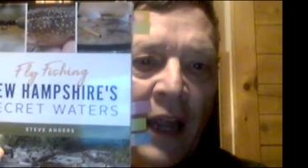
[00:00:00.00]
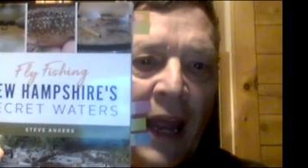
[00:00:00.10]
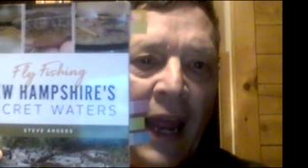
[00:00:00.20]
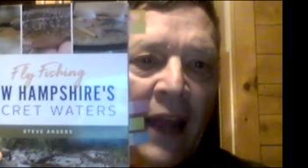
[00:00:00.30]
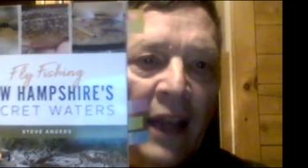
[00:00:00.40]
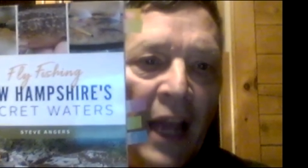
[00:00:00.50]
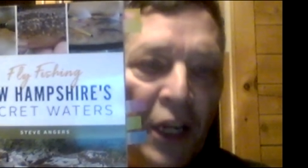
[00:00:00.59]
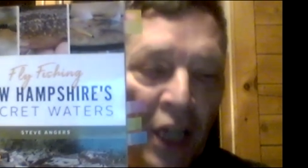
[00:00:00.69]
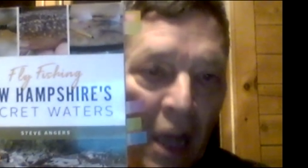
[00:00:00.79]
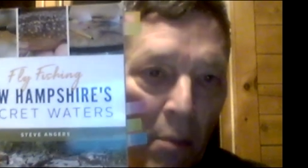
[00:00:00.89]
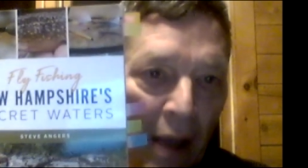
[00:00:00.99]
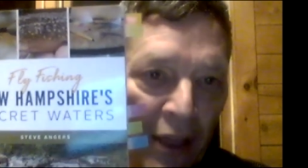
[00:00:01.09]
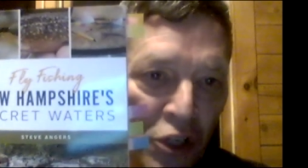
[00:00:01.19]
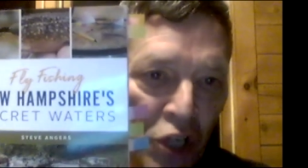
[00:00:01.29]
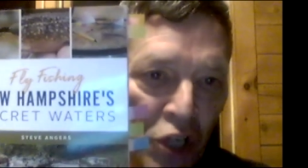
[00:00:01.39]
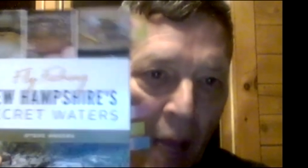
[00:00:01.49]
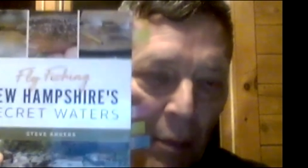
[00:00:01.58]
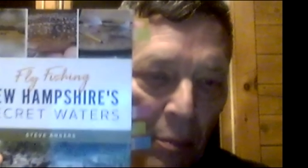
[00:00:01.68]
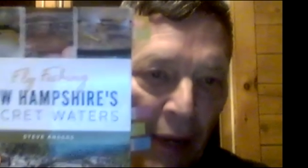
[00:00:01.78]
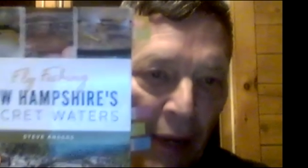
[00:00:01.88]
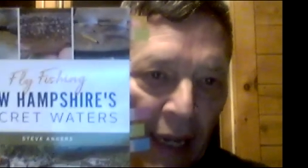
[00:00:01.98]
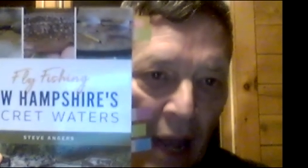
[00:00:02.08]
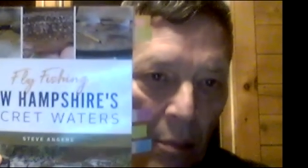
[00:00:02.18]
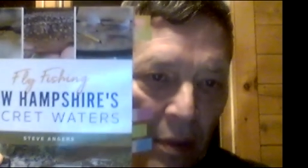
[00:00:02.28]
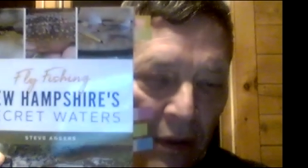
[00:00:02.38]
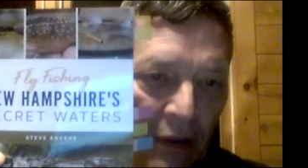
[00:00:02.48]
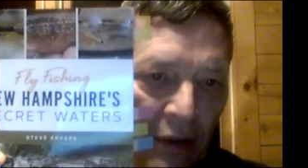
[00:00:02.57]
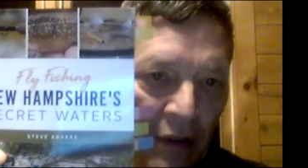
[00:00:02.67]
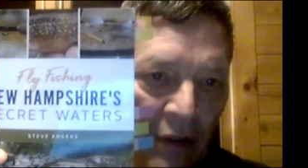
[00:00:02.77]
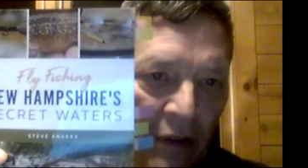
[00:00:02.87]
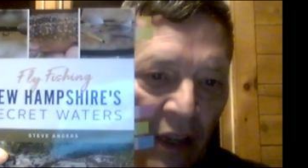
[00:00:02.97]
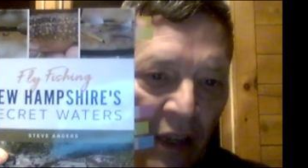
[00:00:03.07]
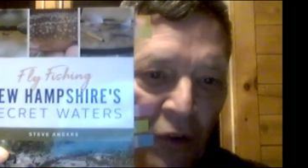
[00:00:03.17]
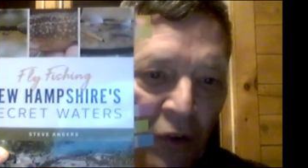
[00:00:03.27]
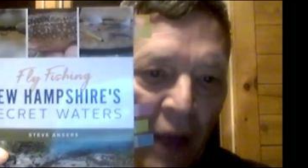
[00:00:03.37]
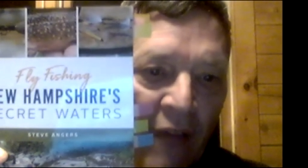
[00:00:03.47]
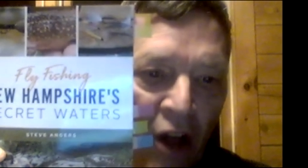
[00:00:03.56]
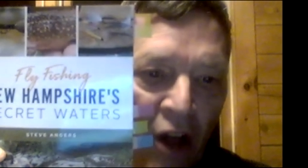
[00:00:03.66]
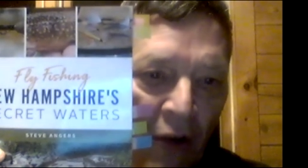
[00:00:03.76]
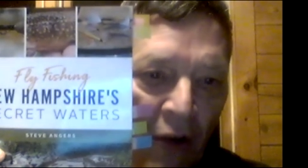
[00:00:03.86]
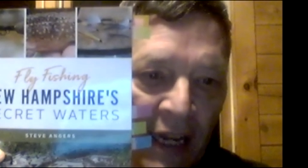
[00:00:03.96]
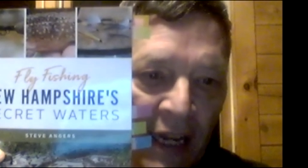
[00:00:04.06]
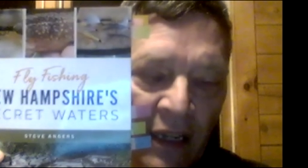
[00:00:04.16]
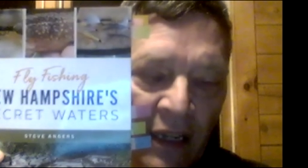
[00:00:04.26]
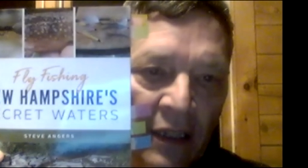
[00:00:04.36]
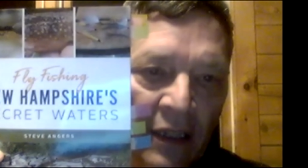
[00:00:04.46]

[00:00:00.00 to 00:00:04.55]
And uh, you can come by the shop and pick it up if you haven't already.